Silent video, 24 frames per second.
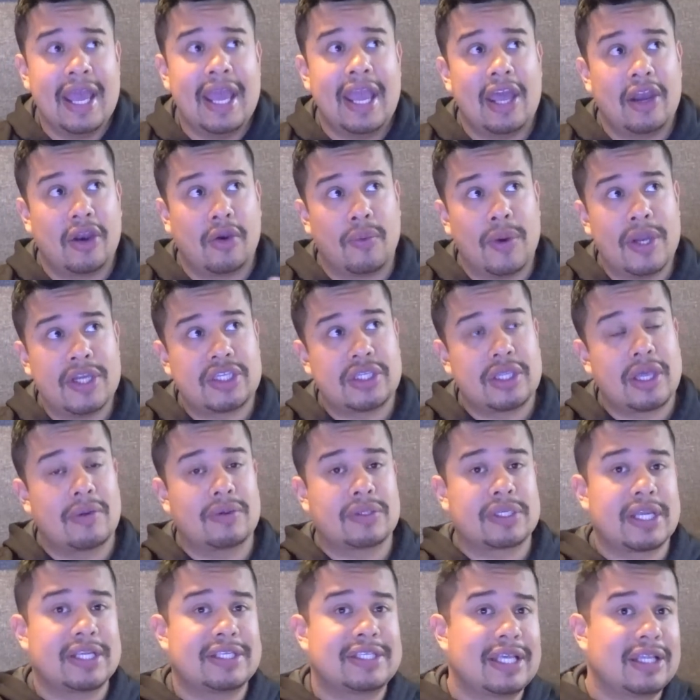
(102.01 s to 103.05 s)
And originally I was
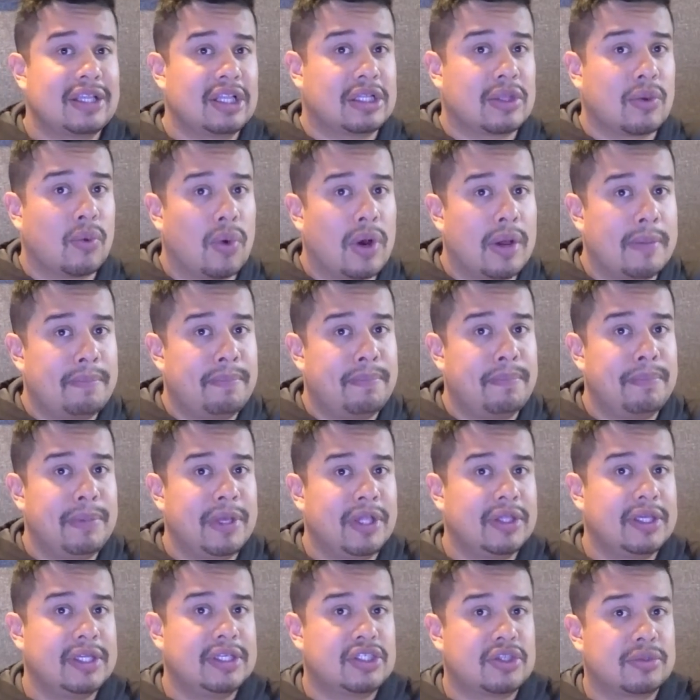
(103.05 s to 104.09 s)
gonna say that the 1
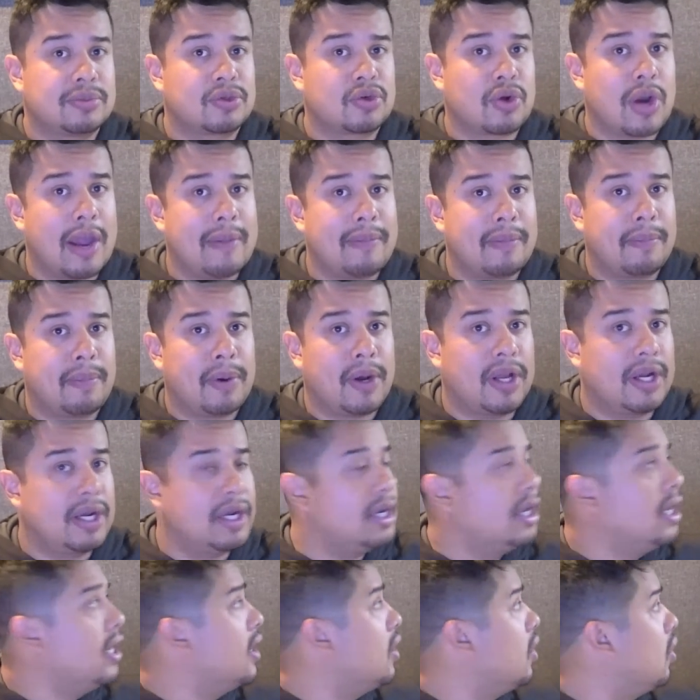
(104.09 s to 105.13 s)
million subscriber
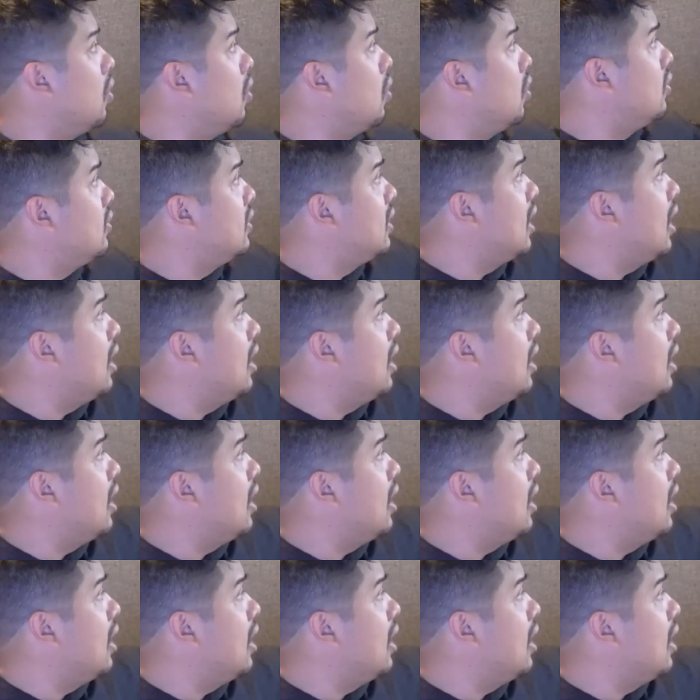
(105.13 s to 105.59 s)
button or the